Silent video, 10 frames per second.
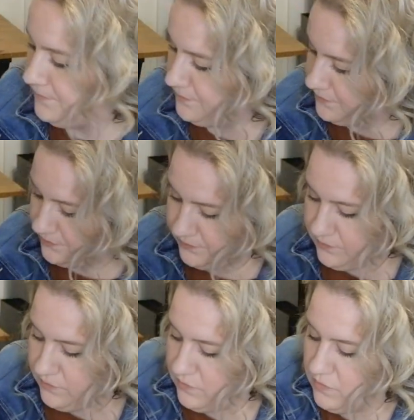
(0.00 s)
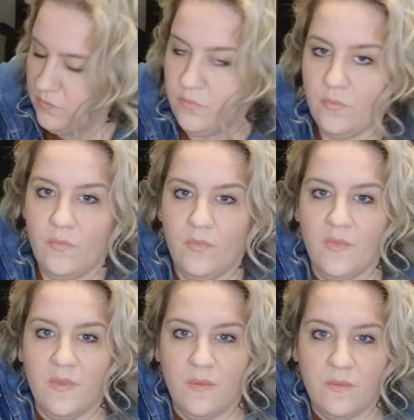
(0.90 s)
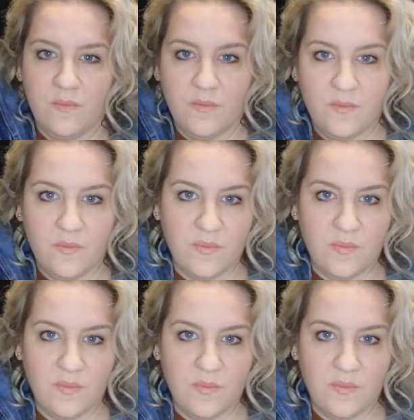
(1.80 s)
Nothing is said.